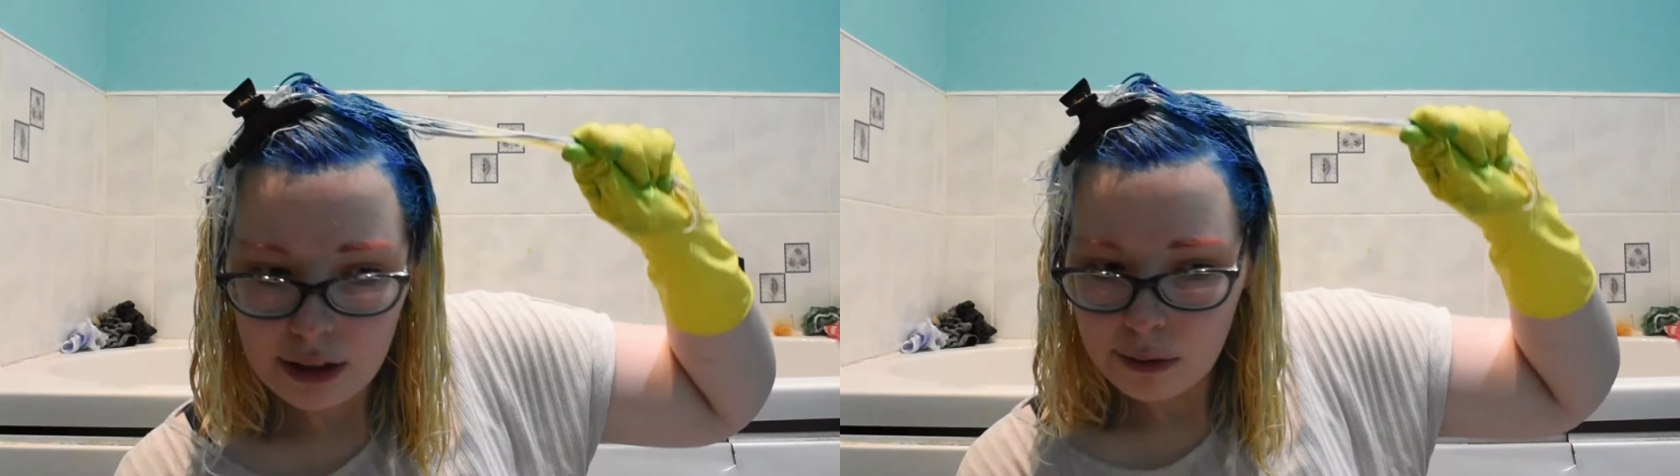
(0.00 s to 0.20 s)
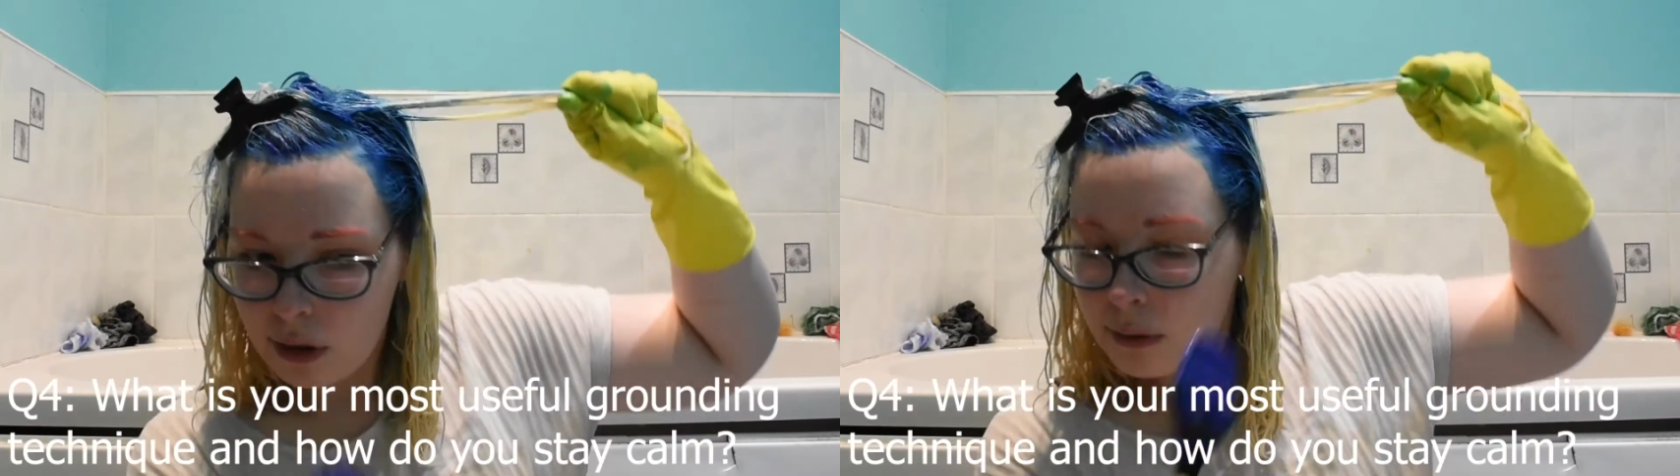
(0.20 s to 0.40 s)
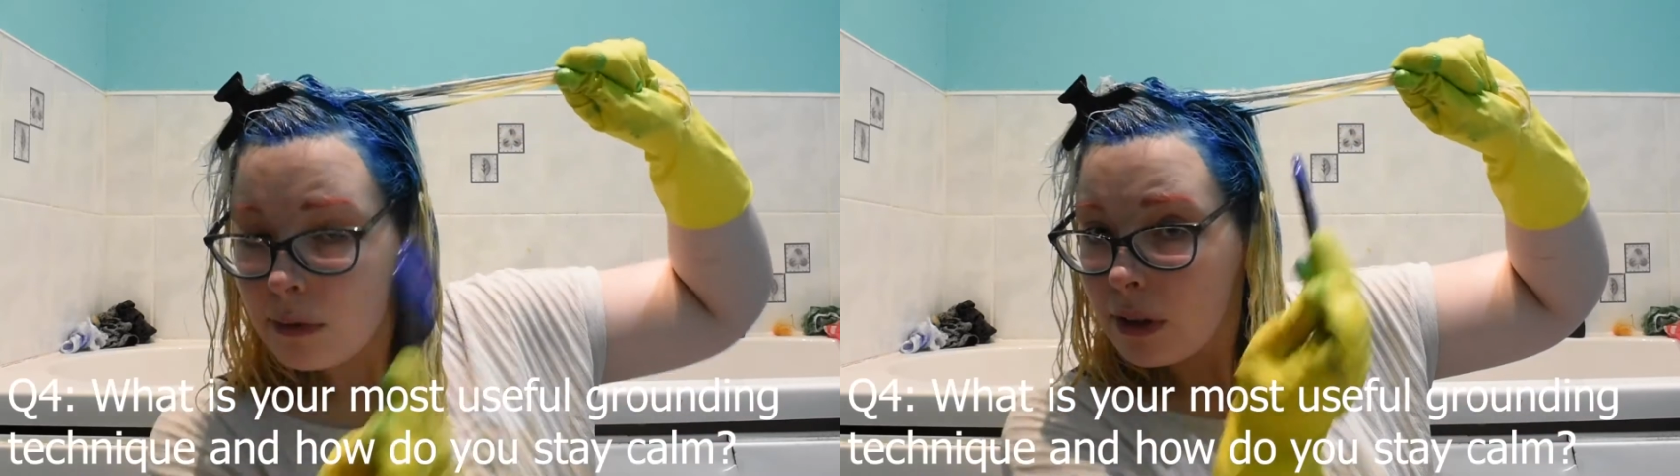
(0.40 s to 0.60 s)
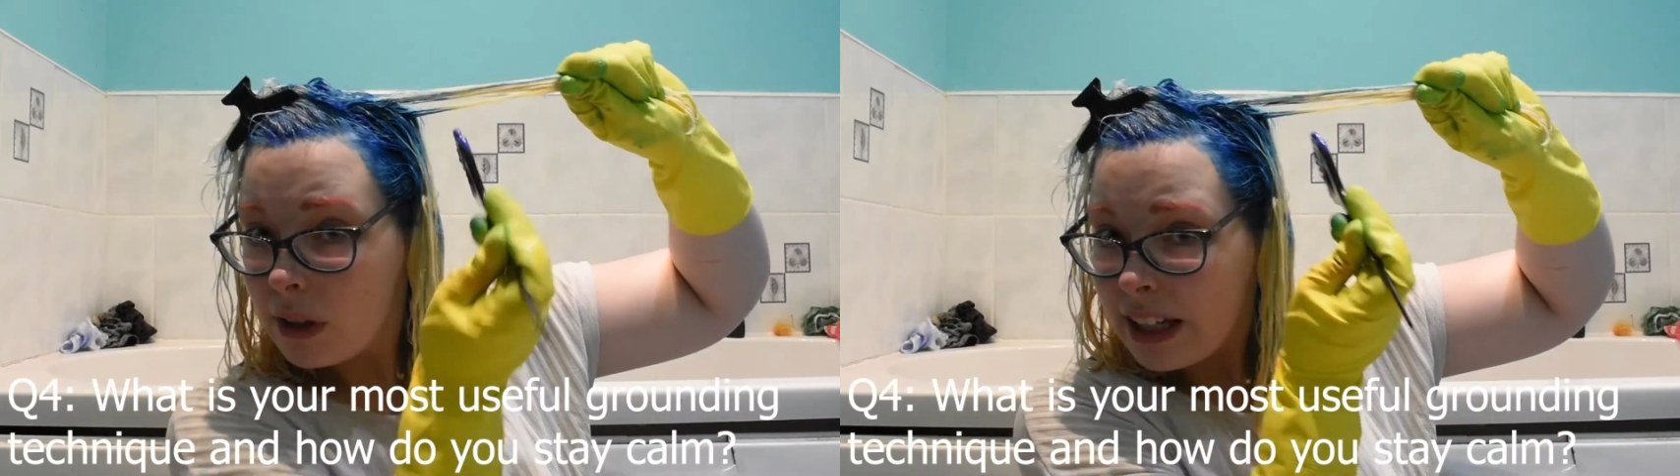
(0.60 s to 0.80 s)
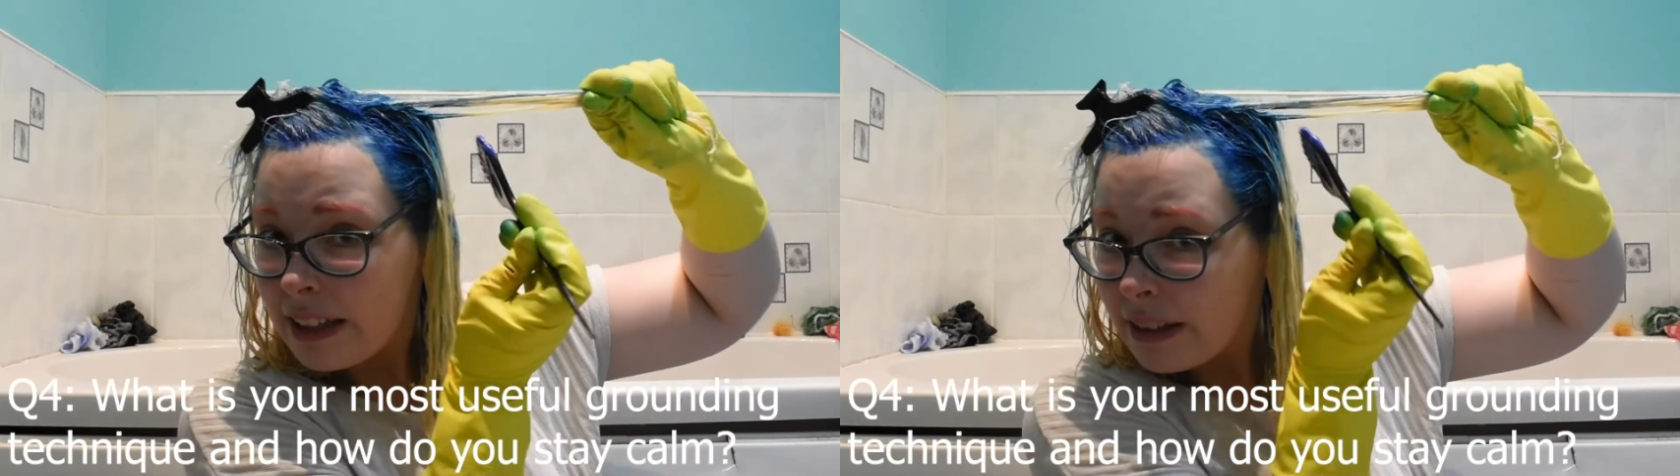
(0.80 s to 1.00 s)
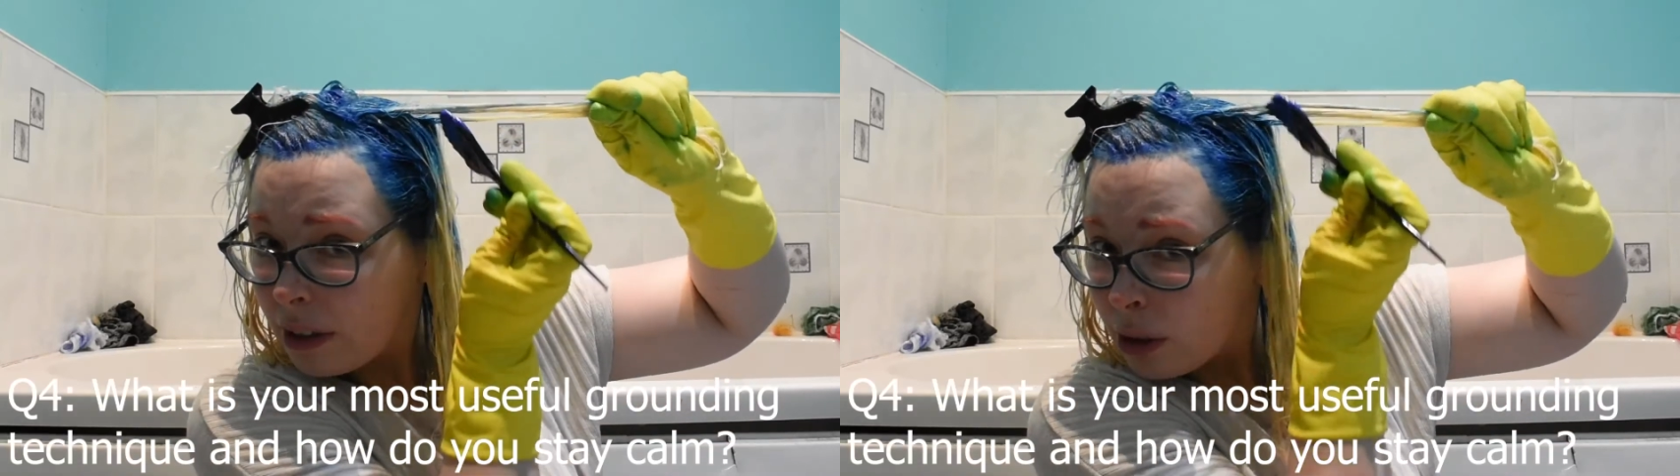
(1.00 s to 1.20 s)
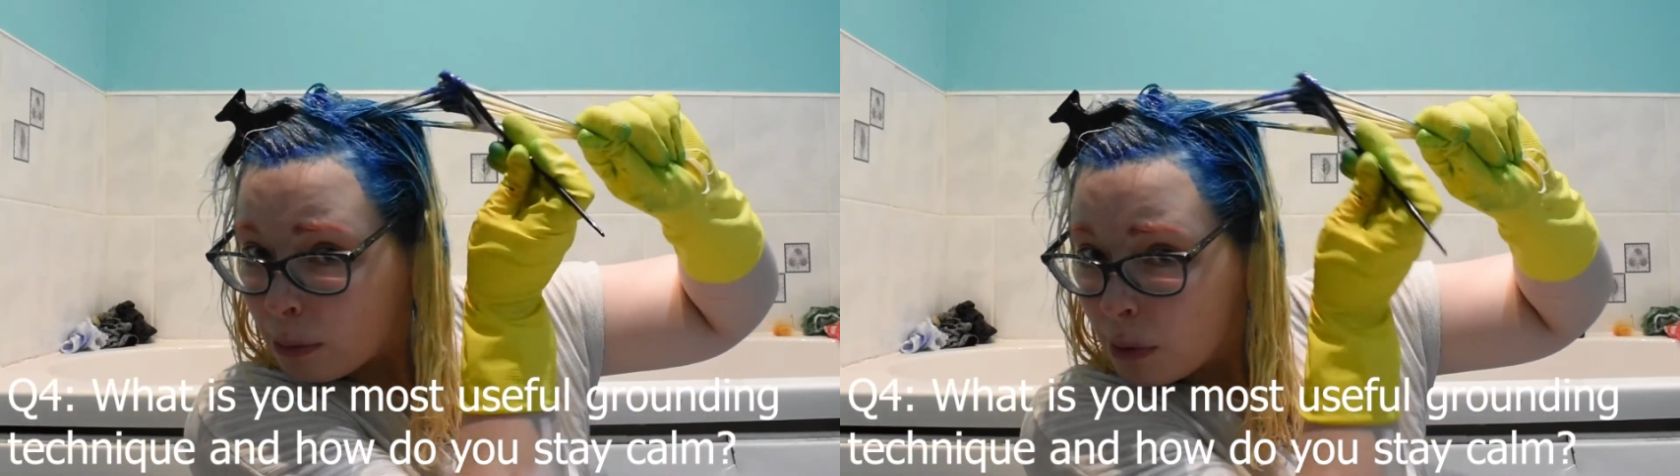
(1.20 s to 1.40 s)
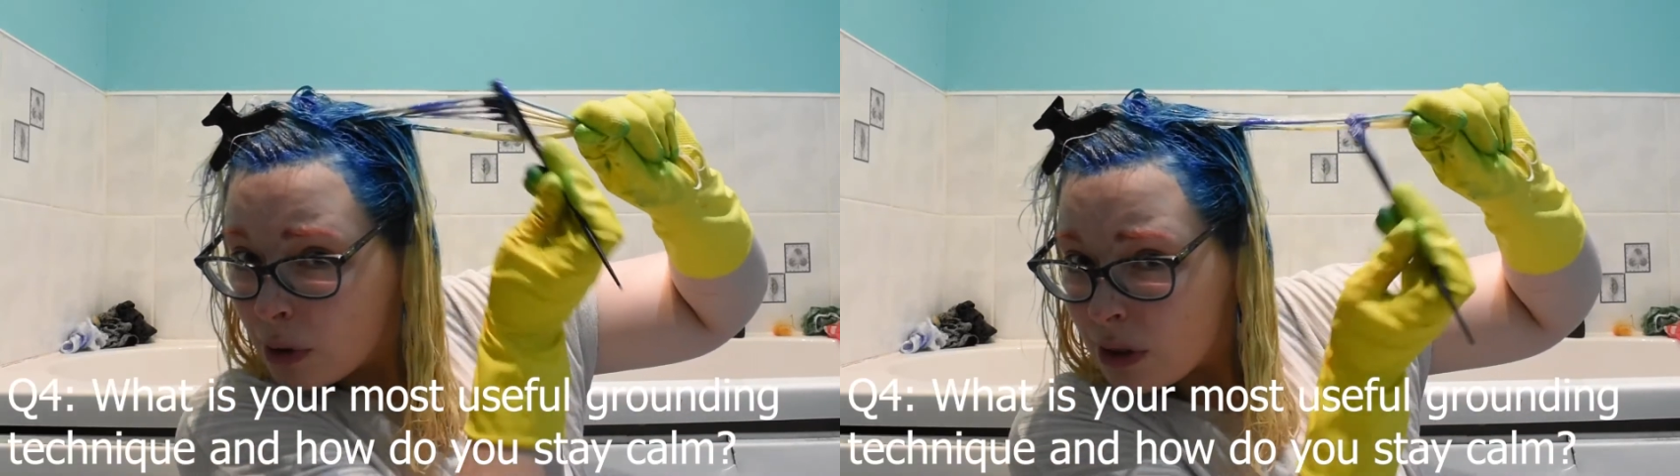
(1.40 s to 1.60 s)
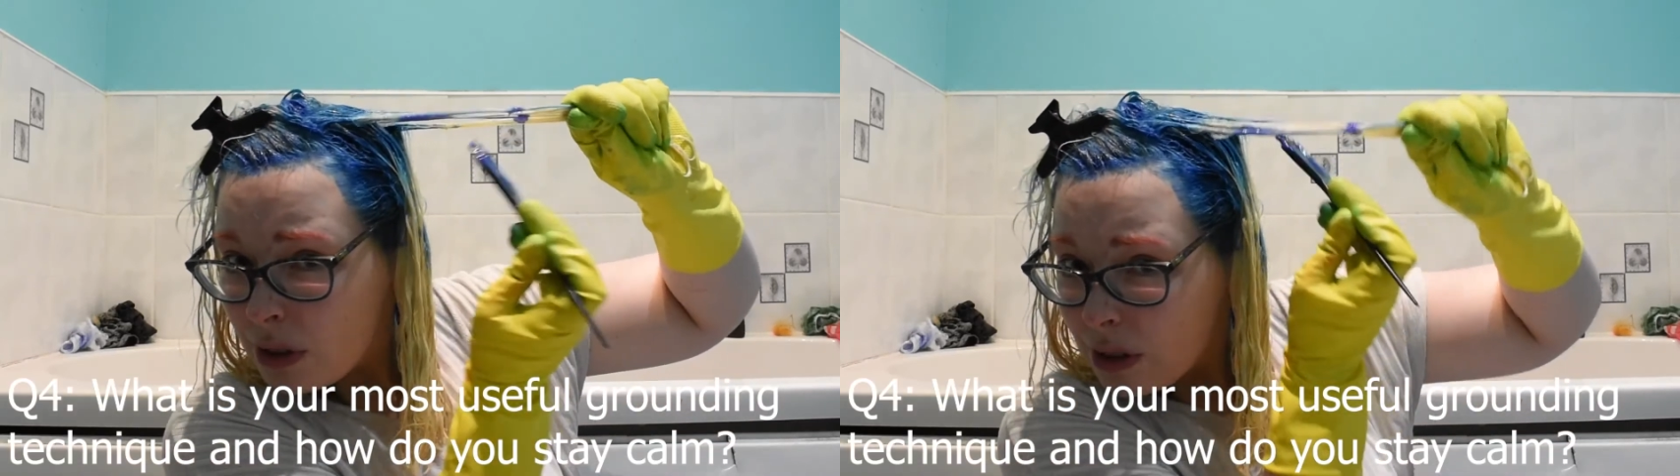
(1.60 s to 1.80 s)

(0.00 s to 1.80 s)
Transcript: What is your most